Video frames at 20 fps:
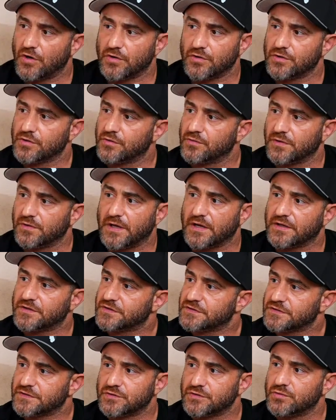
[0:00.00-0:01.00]
when you were like
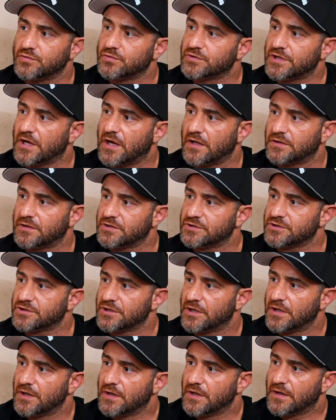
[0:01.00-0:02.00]
just a new challenge,
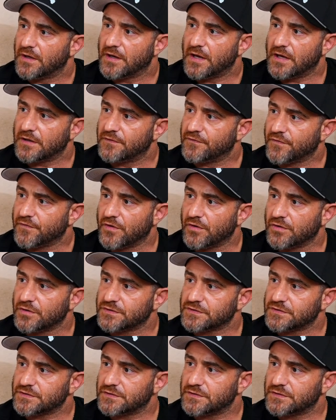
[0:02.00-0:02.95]
head first?